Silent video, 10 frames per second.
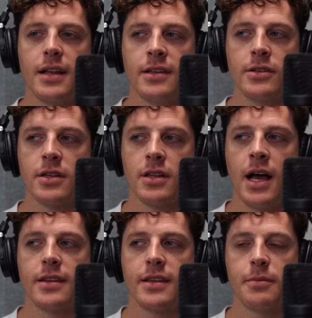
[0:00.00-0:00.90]
there's a
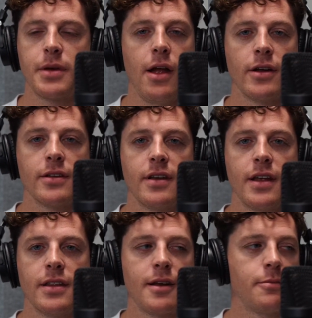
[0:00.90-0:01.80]
lot that I'm carrying
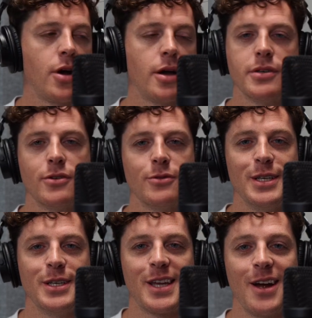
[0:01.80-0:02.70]
today that I probably don't
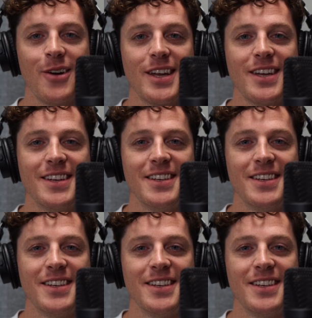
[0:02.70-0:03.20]
need to carry.